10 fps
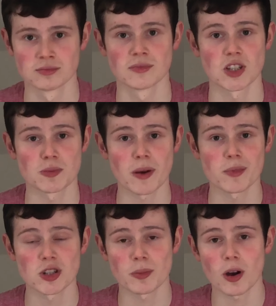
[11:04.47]
This
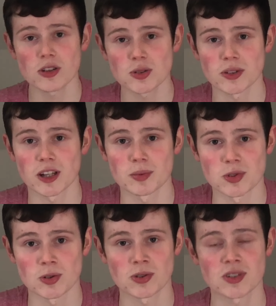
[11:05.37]
membership also enables
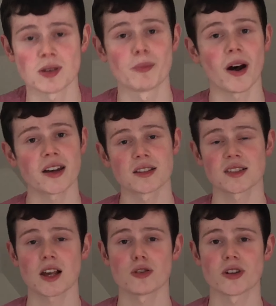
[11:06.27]
you to see buy and
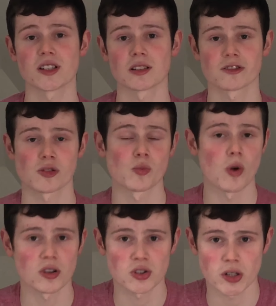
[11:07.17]
sell ratings from
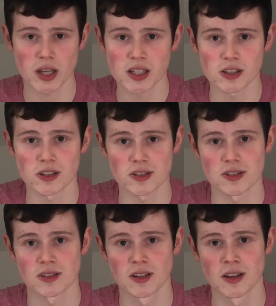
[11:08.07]
Wall Street analysts,